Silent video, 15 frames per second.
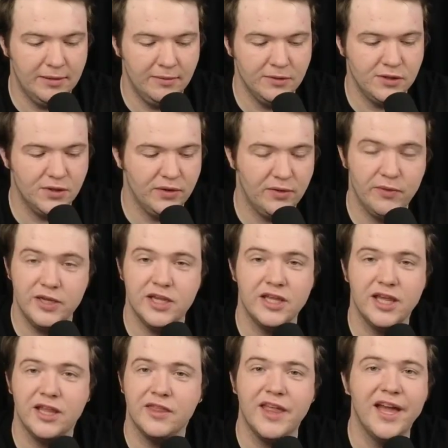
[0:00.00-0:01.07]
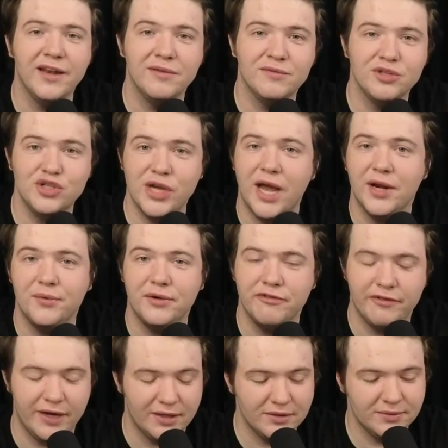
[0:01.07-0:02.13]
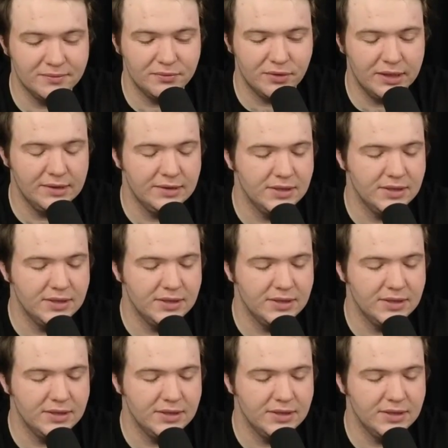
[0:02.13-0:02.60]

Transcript: so that we can get that shadow effect, right?